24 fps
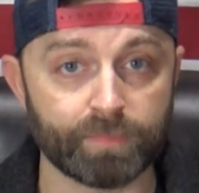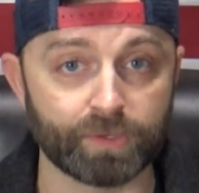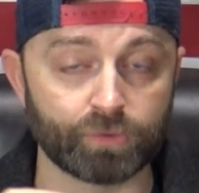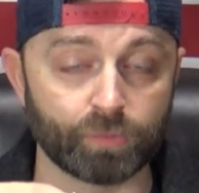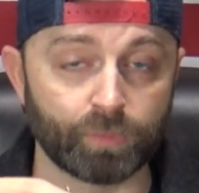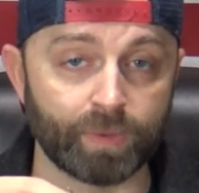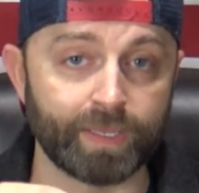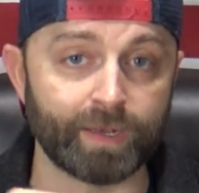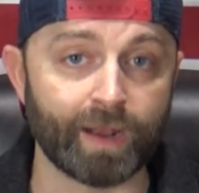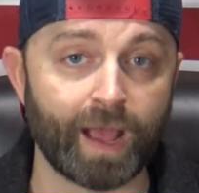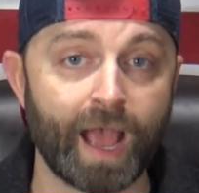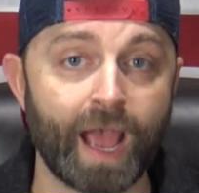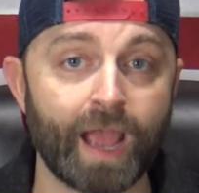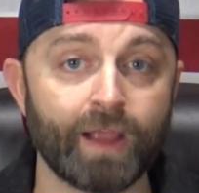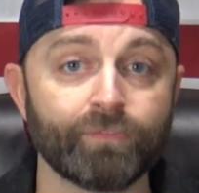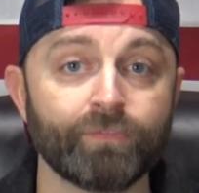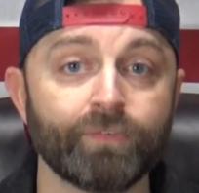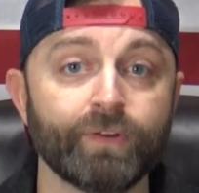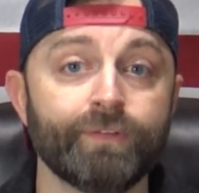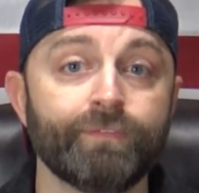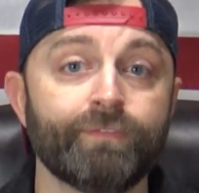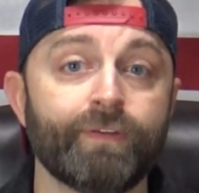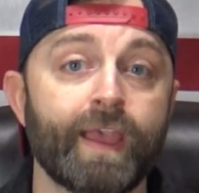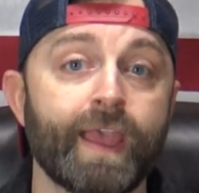between
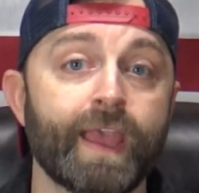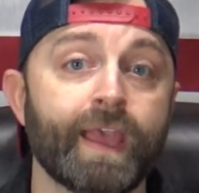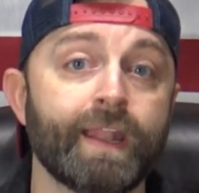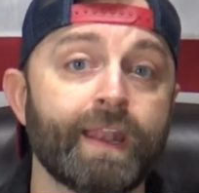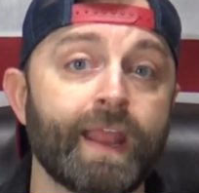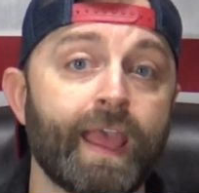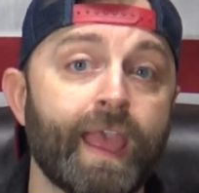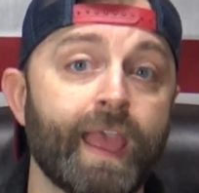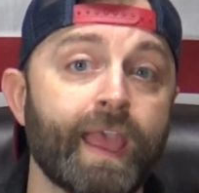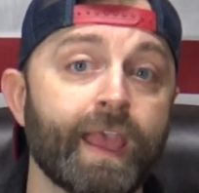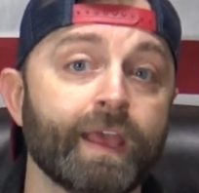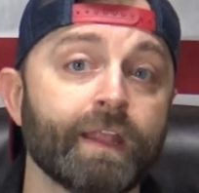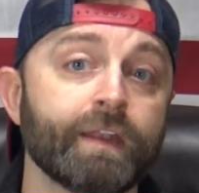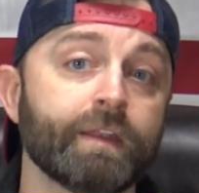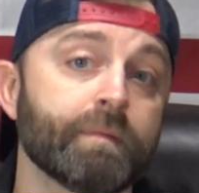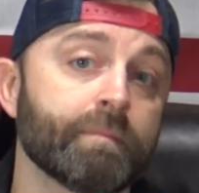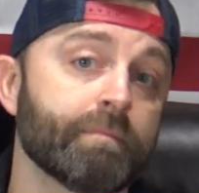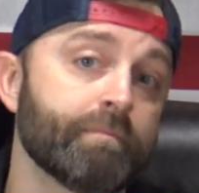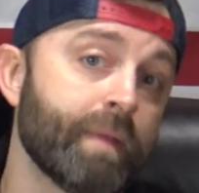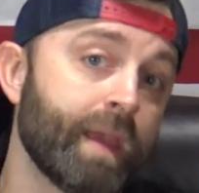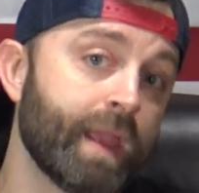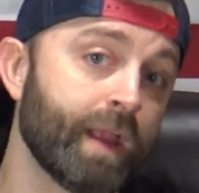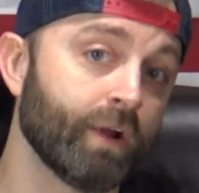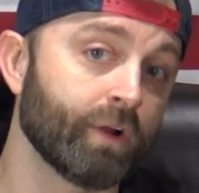Ivory Van
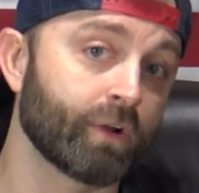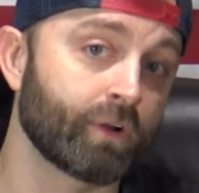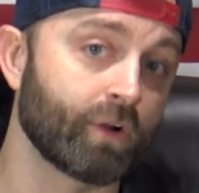and Mayor